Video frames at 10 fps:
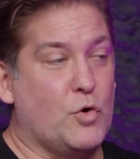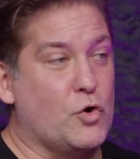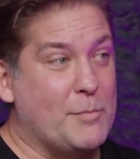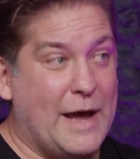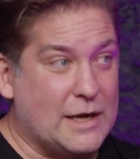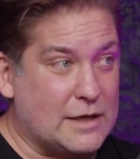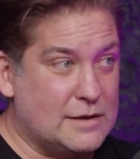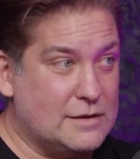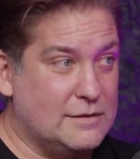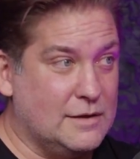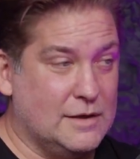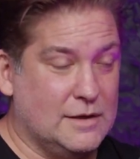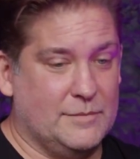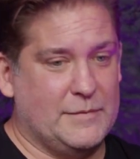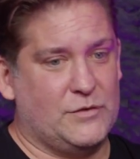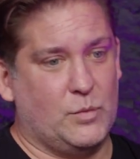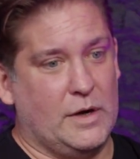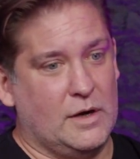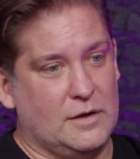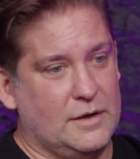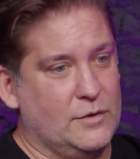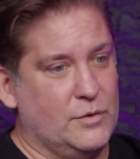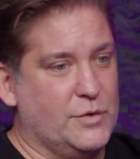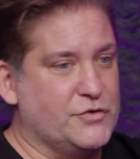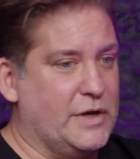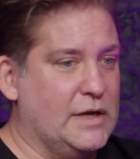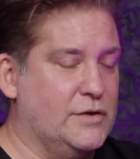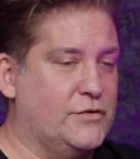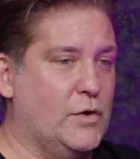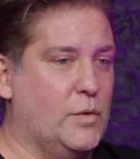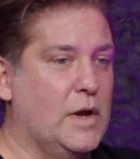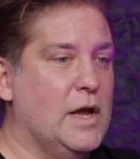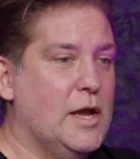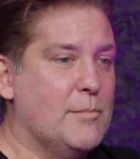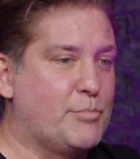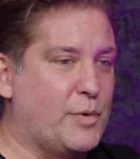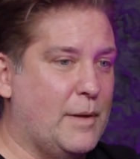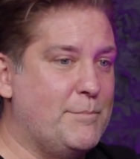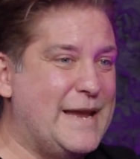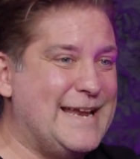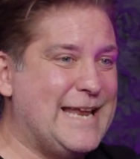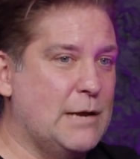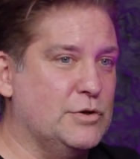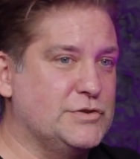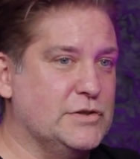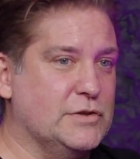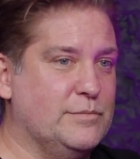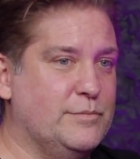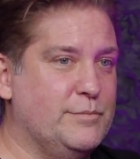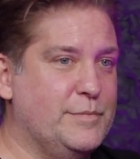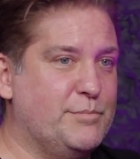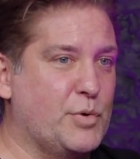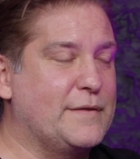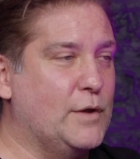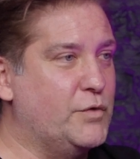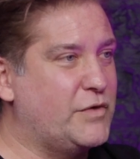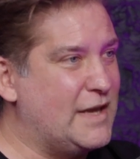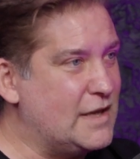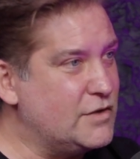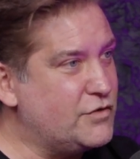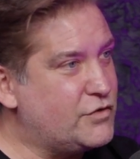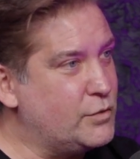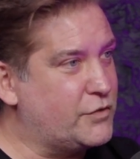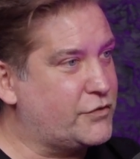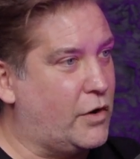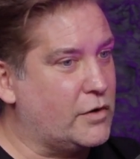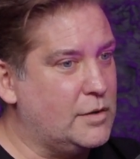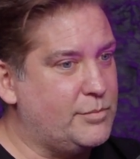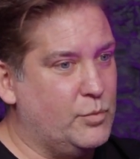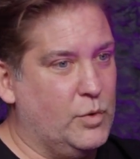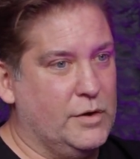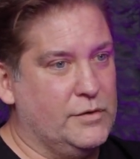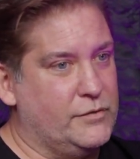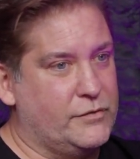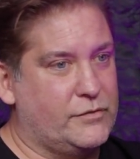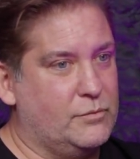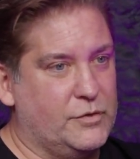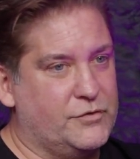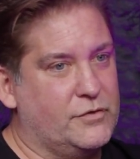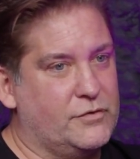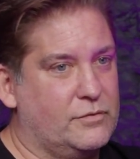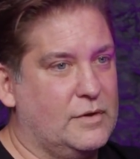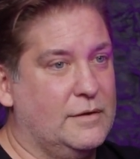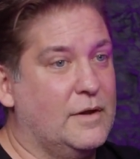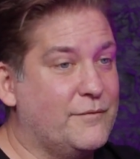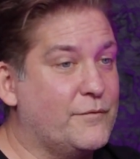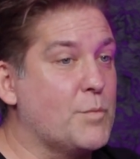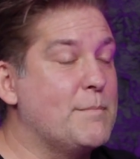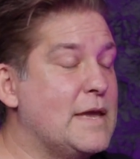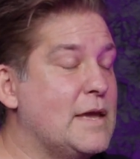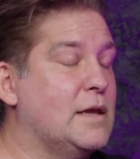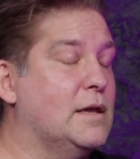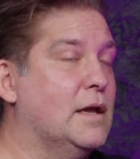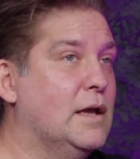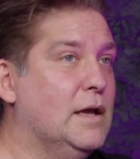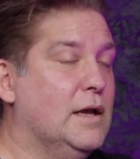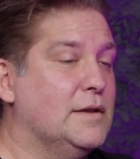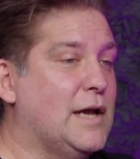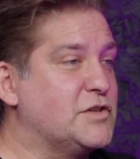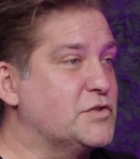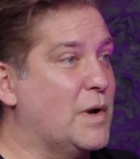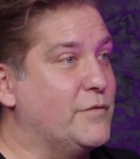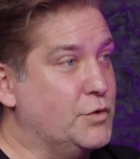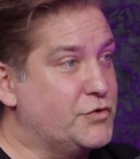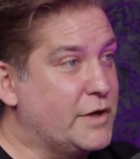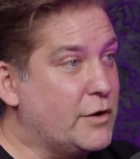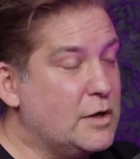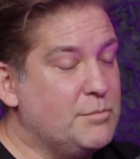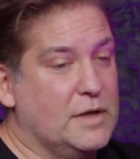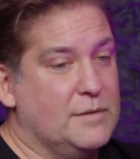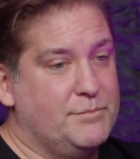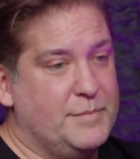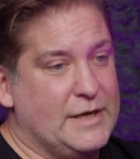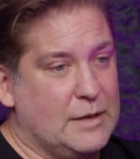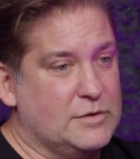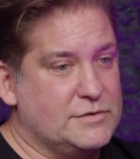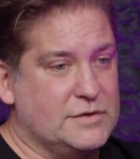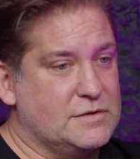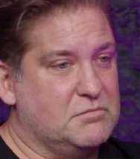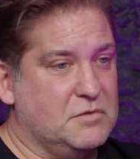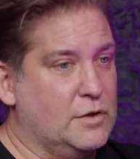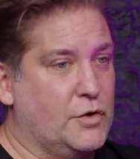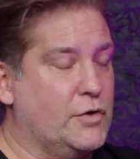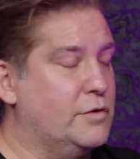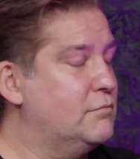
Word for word: programmatic. Um, that's where it originated. So, br- being able to bring those into a startup was was just it, it, for me, not just revolutionary, but being able to just learn,